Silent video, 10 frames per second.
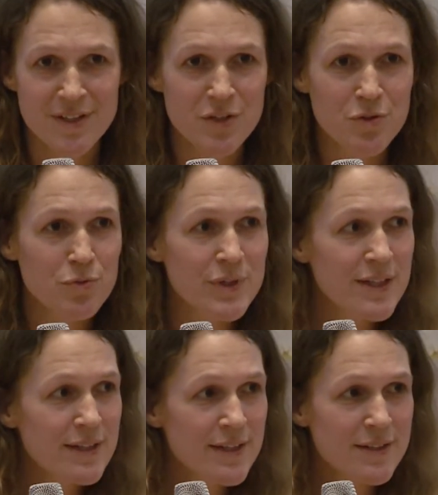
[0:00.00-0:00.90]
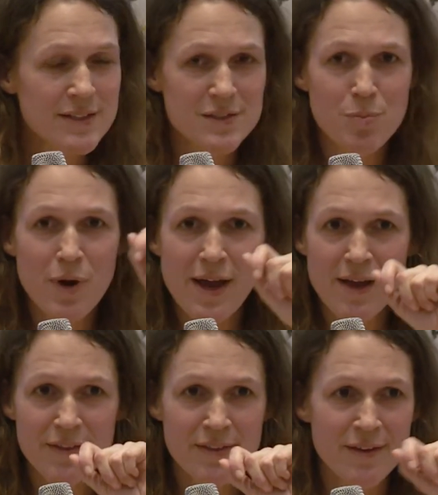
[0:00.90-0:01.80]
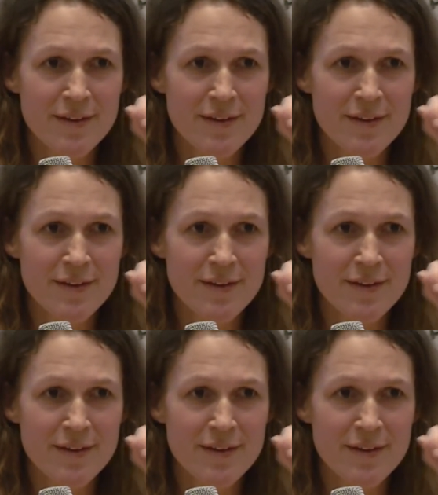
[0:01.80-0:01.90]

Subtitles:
you know, really in his breath.